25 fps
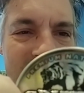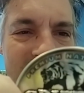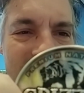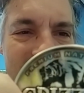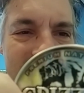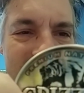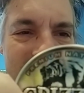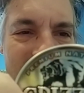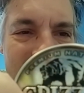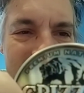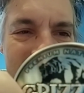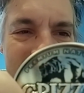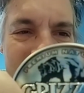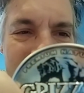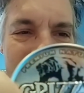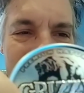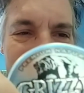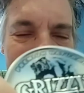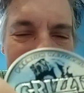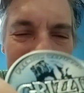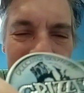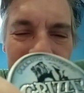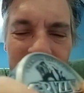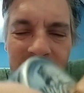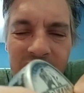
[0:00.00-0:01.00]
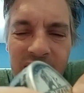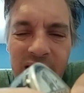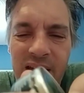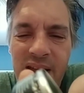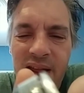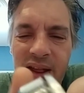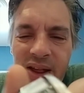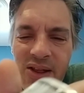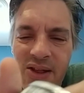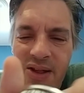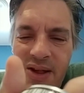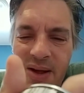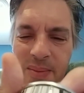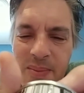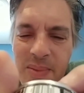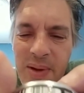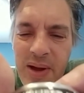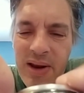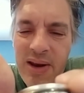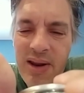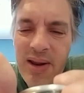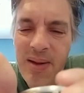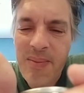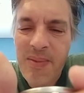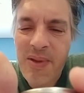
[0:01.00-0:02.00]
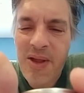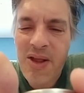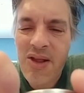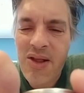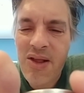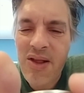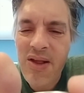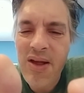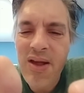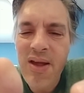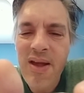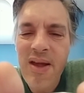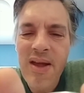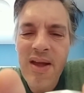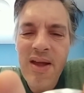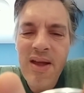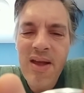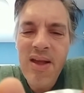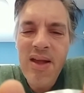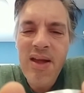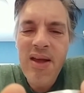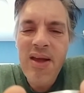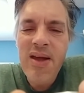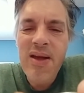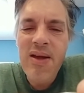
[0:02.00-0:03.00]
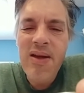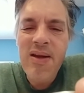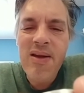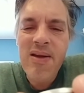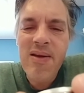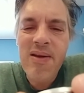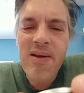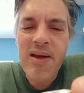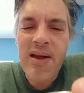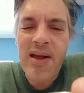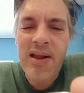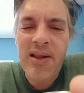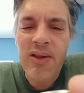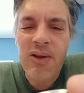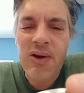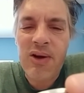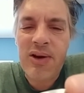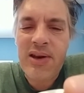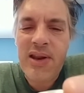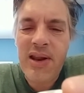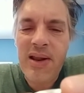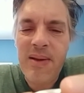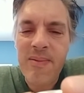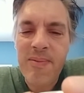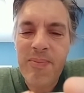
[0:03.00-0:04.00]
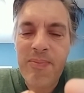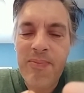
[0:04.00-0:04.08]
thought that was funny since I picked up this and looked at